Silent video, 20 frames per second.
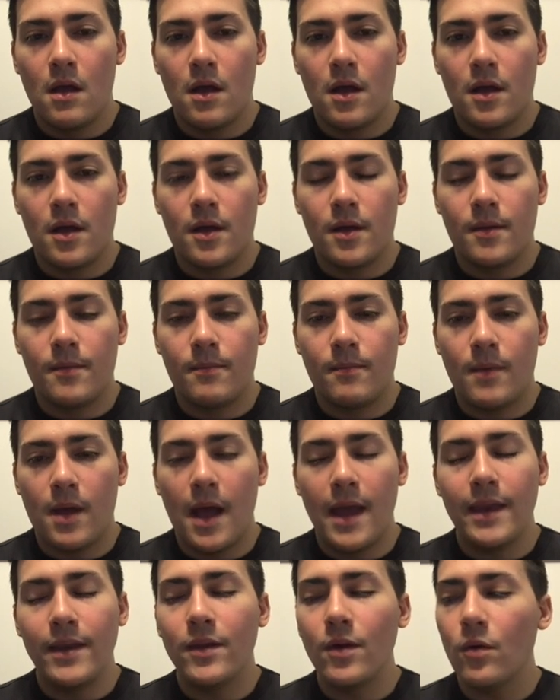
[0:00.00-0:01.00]

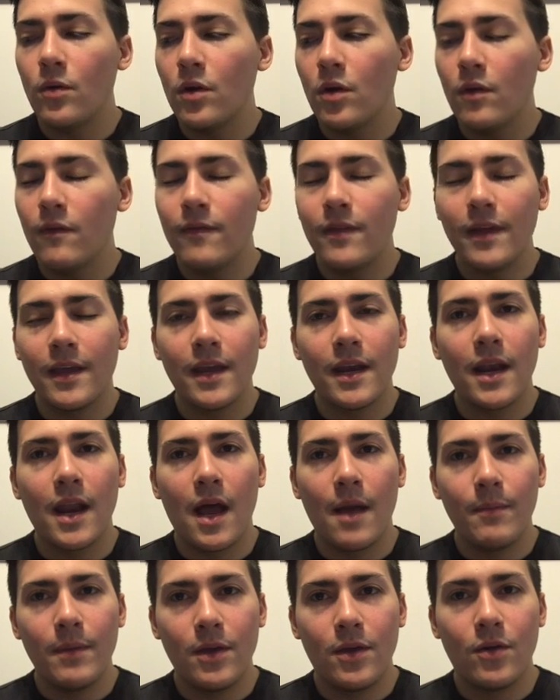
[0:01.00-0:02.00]
I don't know if the
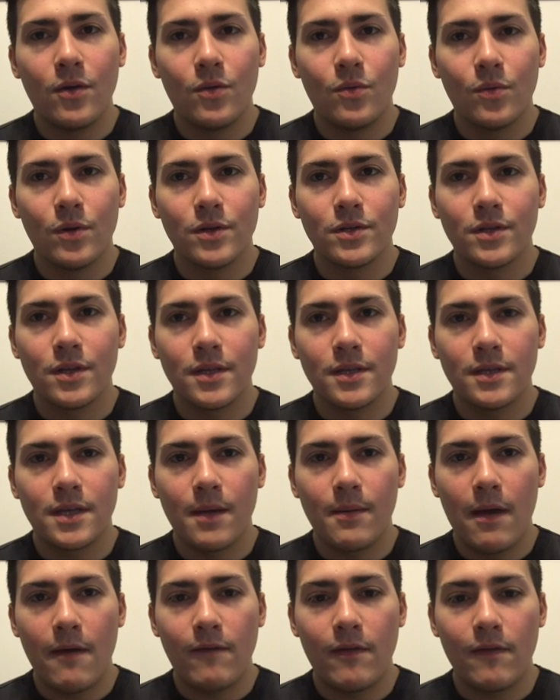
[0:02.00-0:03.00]
Konami code works on this
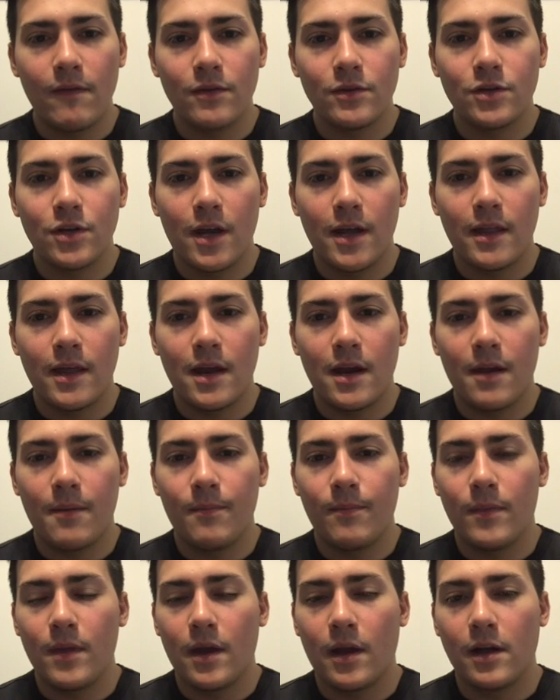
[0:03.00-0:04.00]
game. I've never tried that.
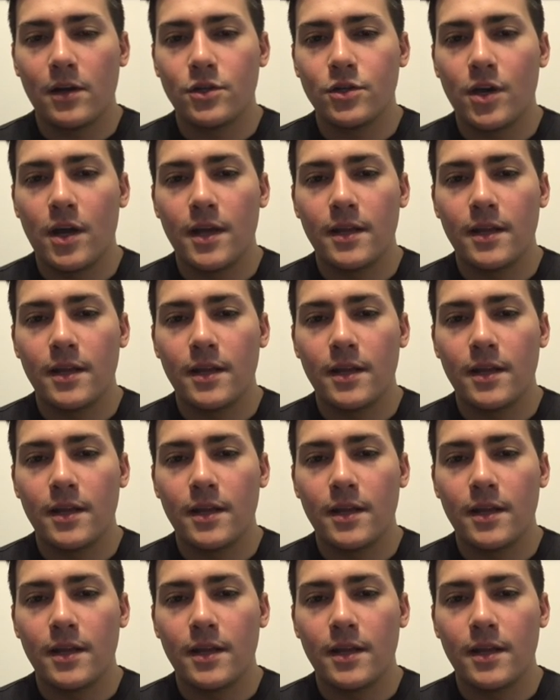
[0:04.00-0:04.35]
I'm not going to try